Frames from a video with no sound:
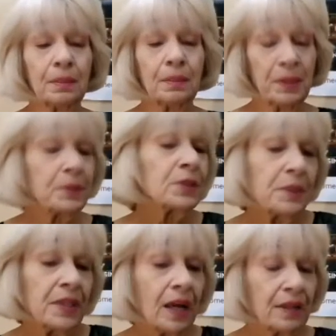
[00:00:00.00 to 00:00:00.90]
people to
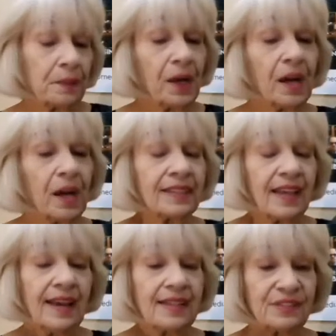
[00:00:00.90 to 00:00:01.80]
be on the
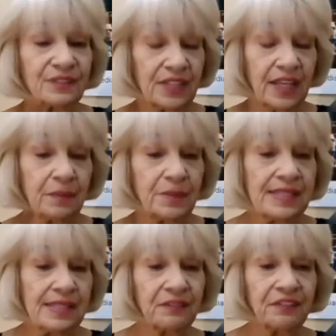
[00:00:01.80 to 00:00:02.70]
podcast for the
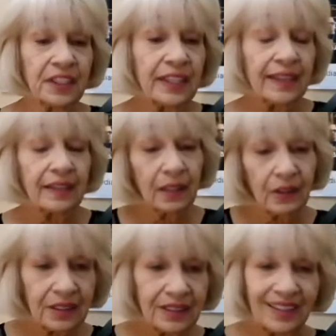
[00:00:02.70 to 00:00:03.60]
NBC affiliate
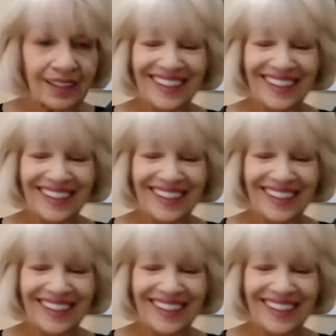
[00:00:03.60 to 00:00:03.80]
locally.